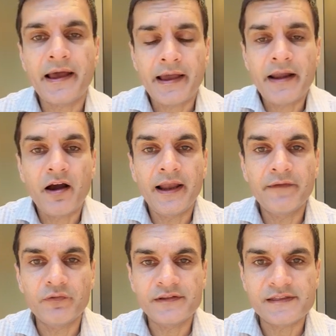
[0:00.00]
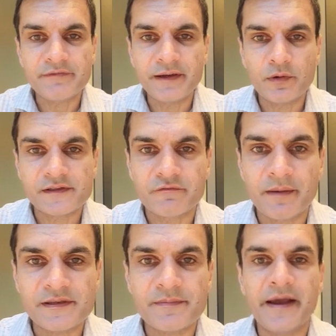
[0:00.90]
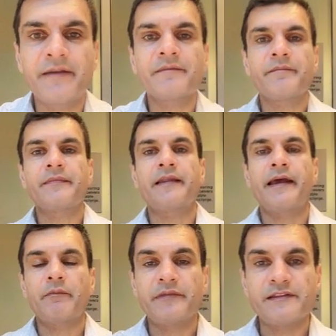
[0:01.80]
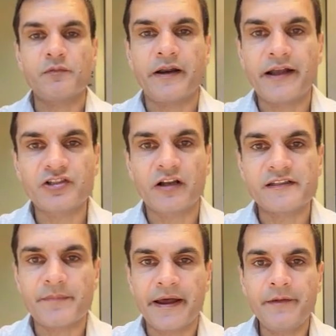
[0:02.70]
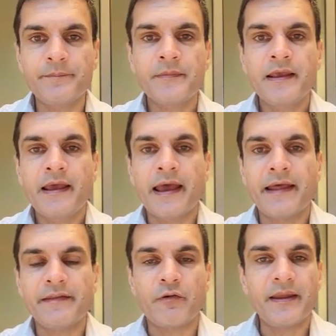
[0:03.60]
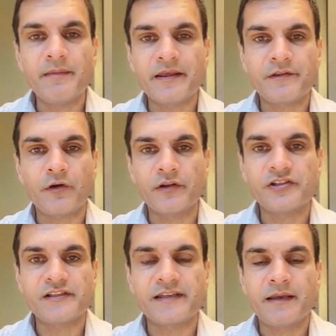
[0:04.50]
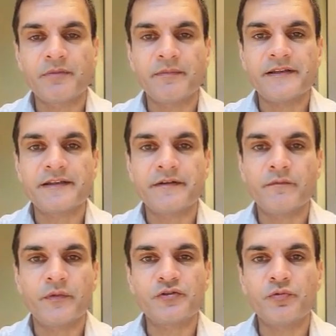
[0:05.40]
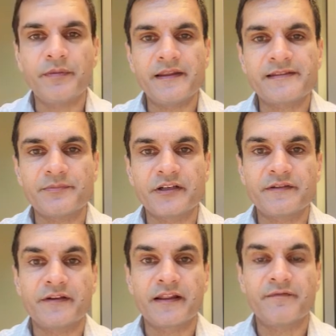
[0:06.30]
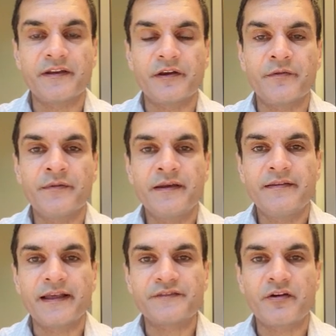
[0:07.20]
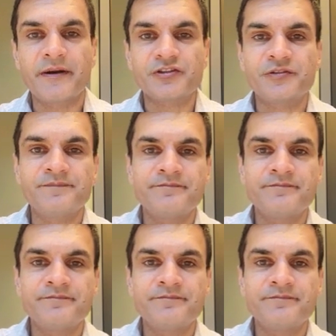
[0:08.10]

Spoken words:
at a high level, this is really what Scrum is about. This is what Agile is about. And there are many methodologies to implement it, which would be the subject of another video. Thanks very much.